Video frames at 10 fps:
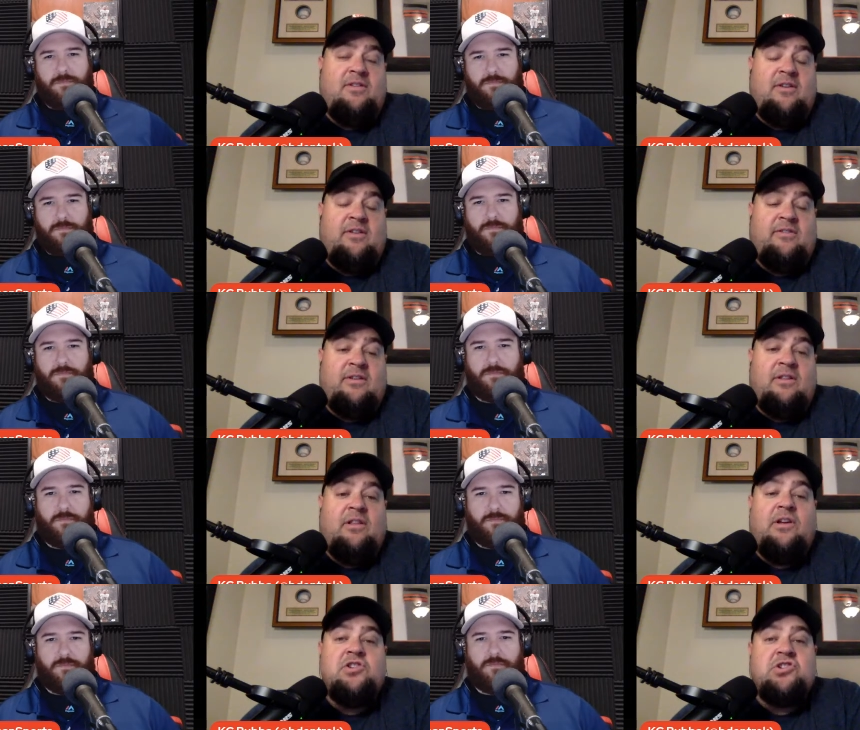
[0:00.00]
Speaker 1: is
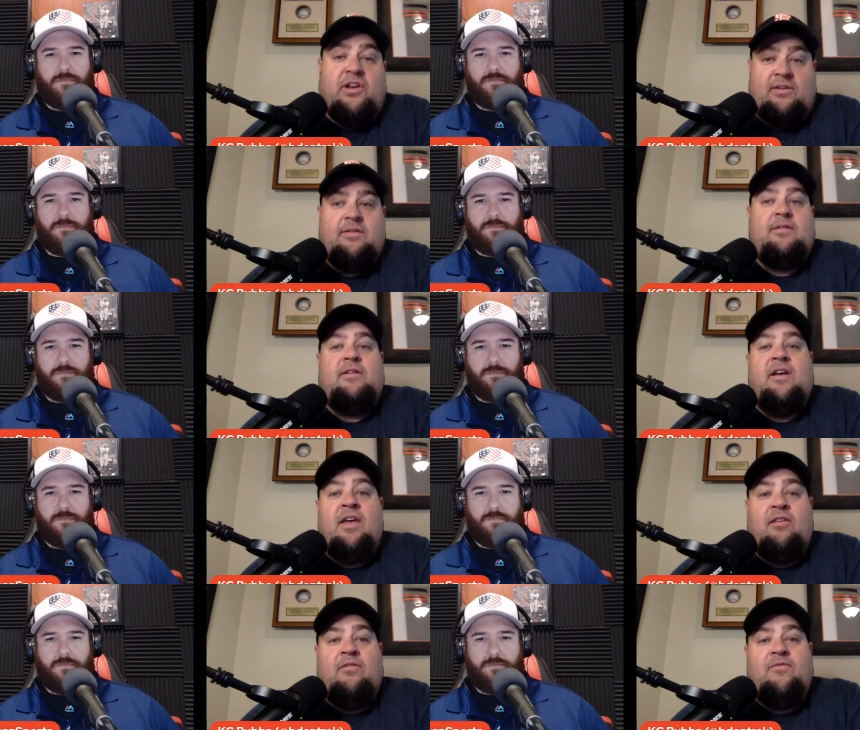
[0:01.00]
legit.
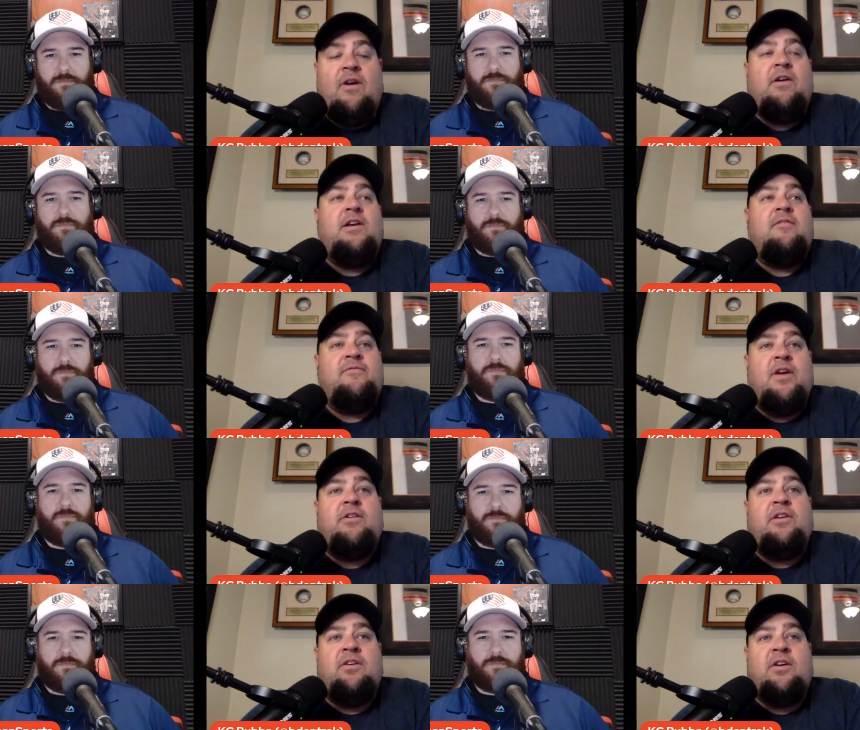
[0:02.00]
Is very,
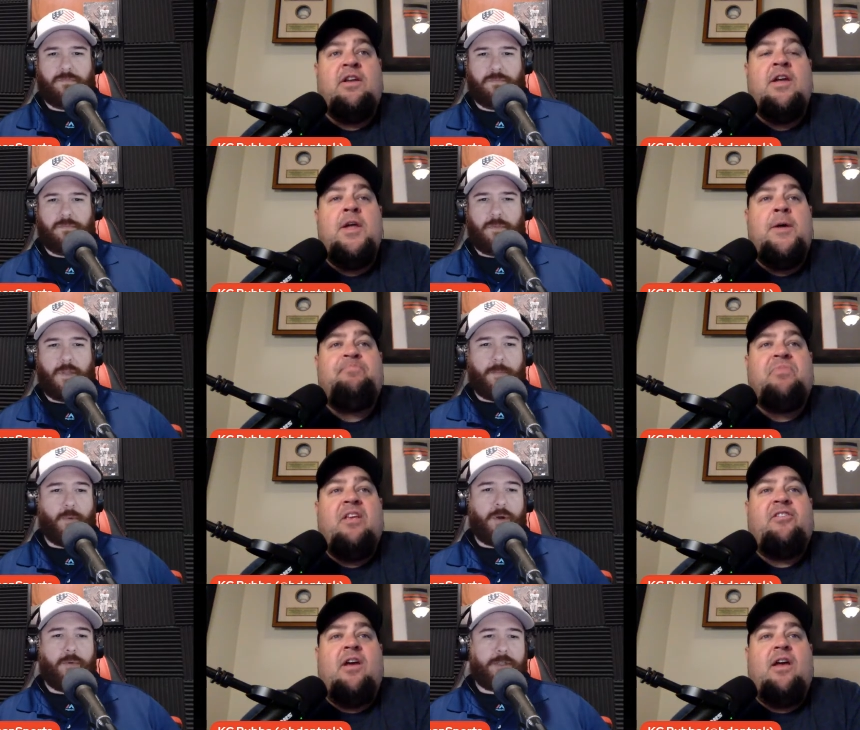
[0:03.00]
very good. Number
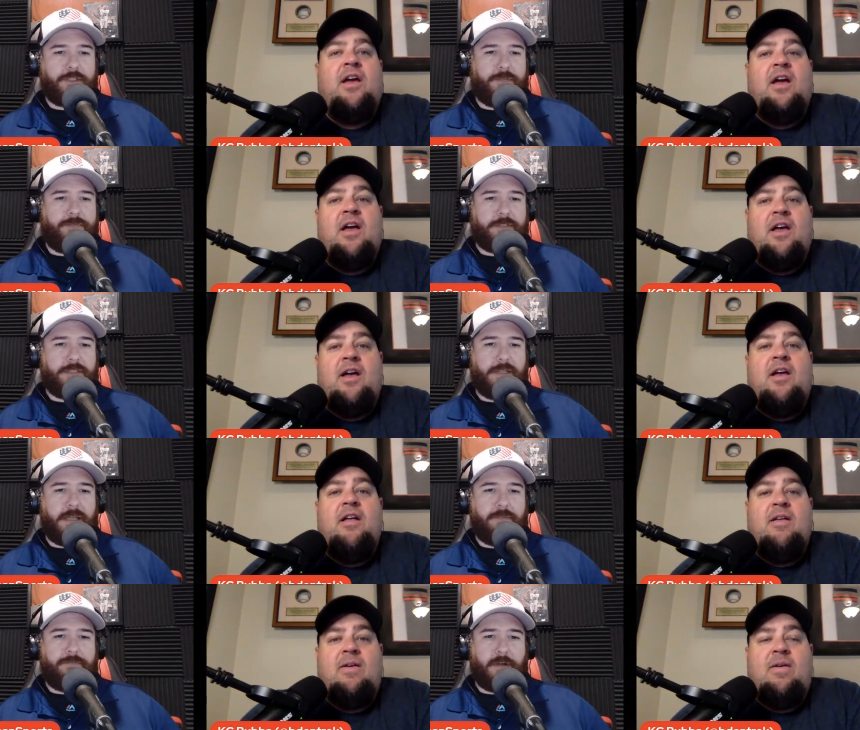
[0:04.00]
one so,
Speaker 2: rush defense in the
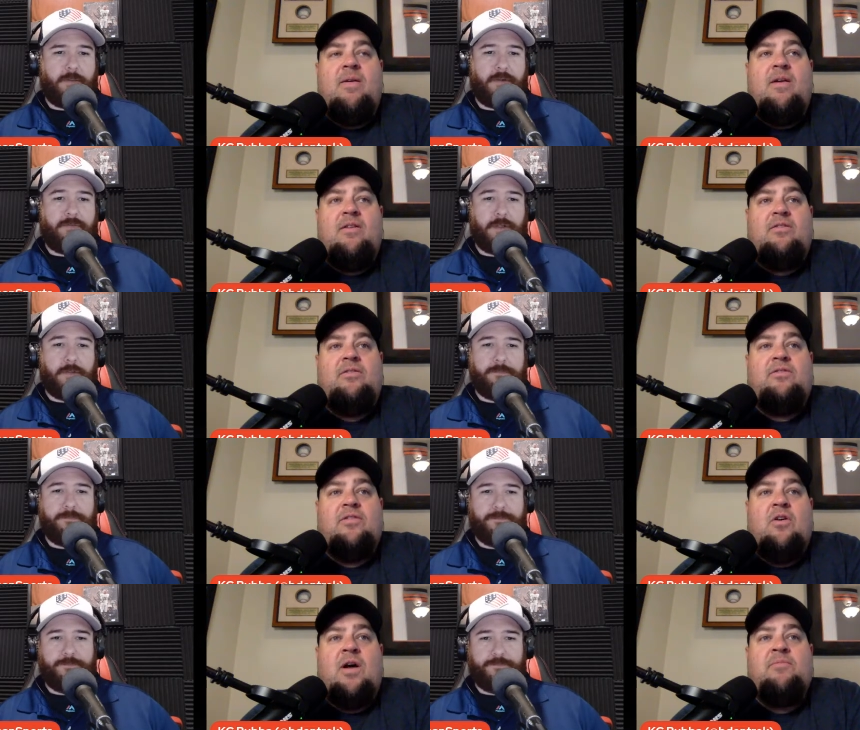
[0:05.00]
NFL, Buffalo.
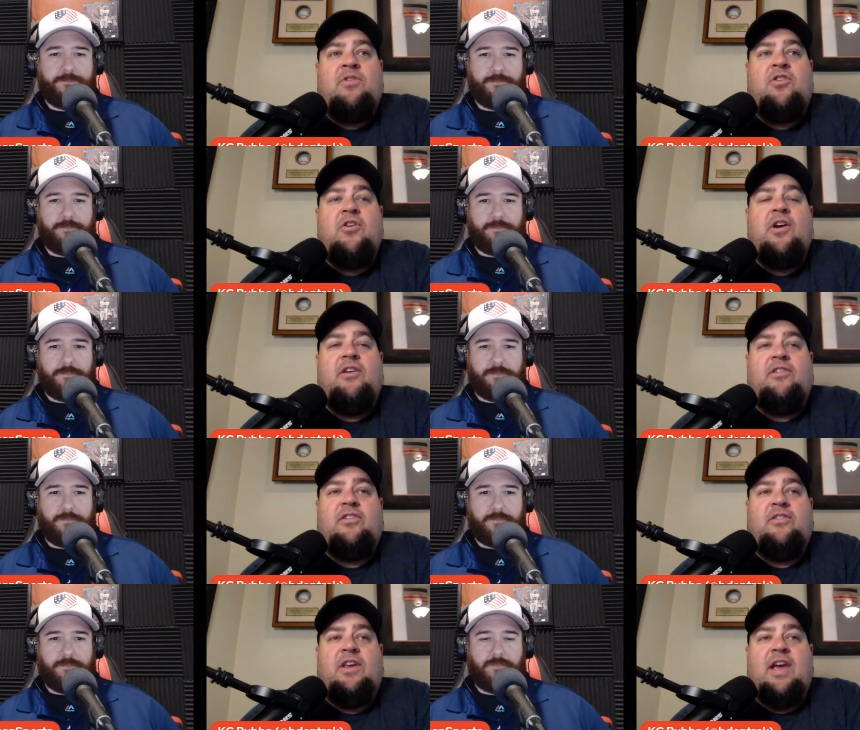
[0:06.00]
Speaker 1: So I'm curious to
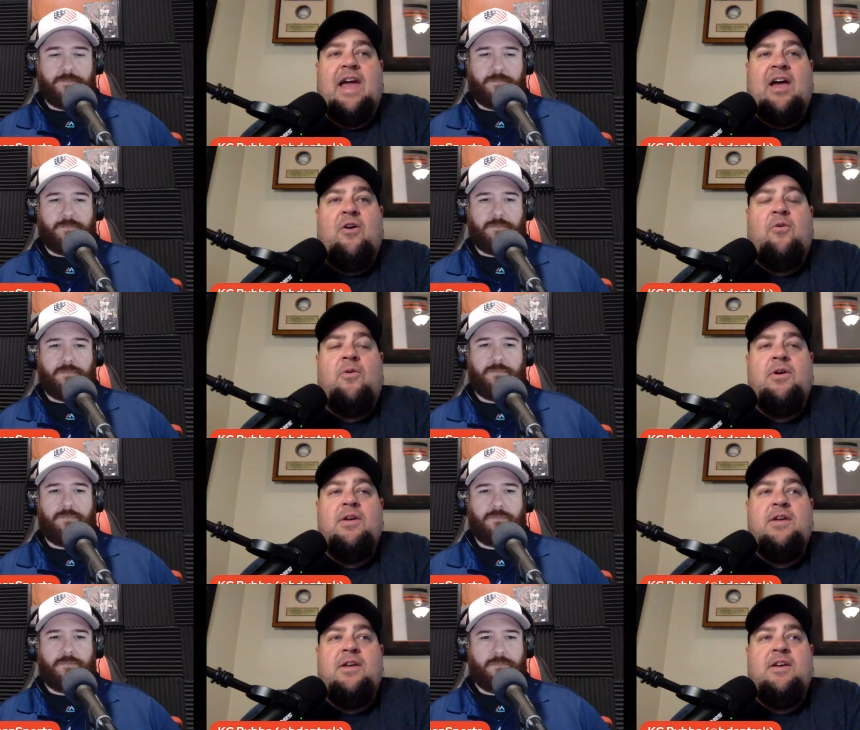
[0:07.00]
see how
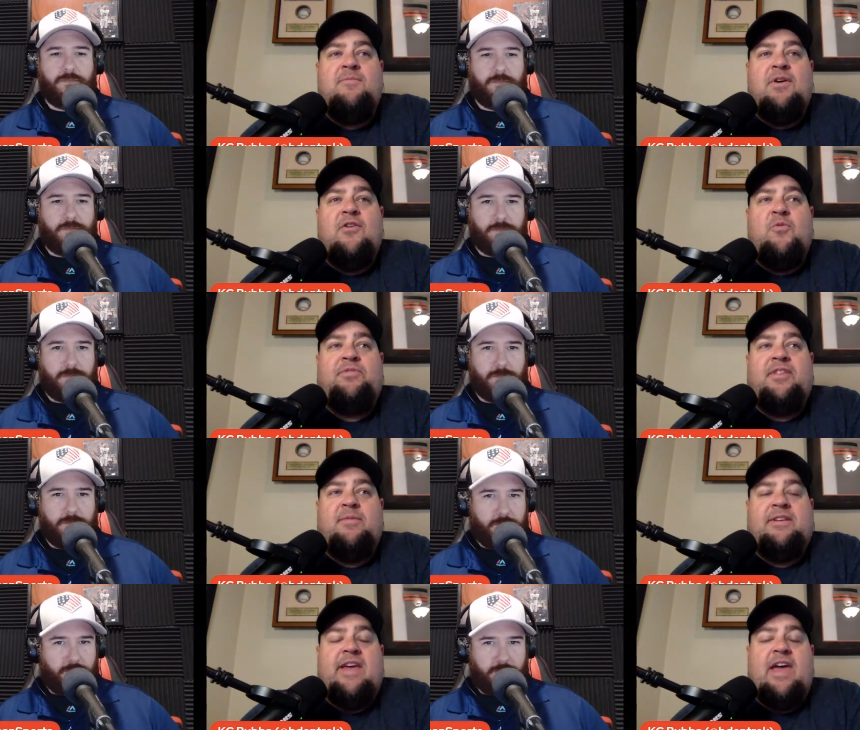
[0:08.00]
Mahomes and
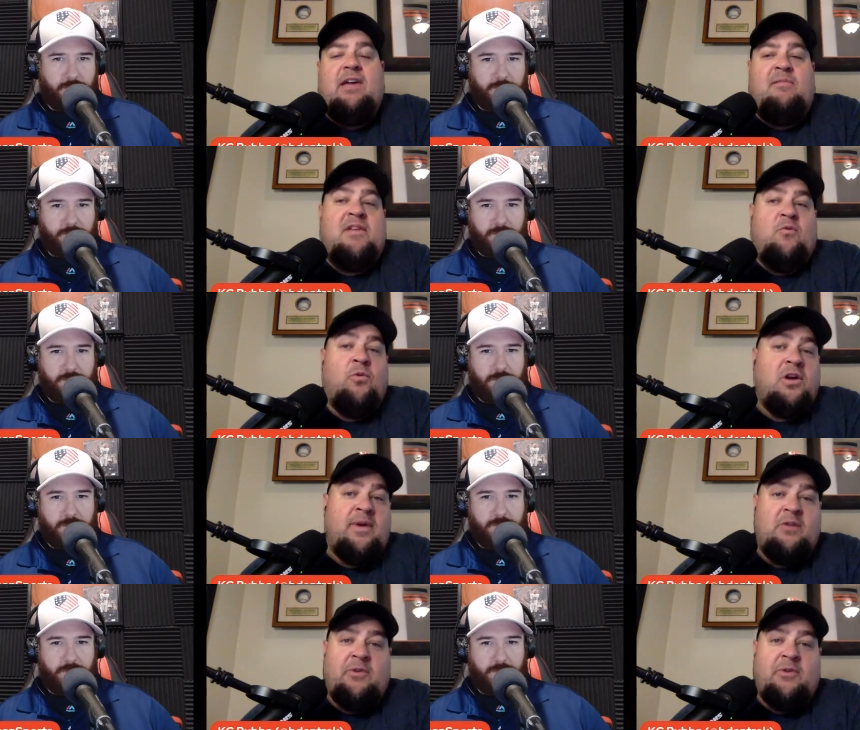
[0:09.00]
them attack. I'm not worried about it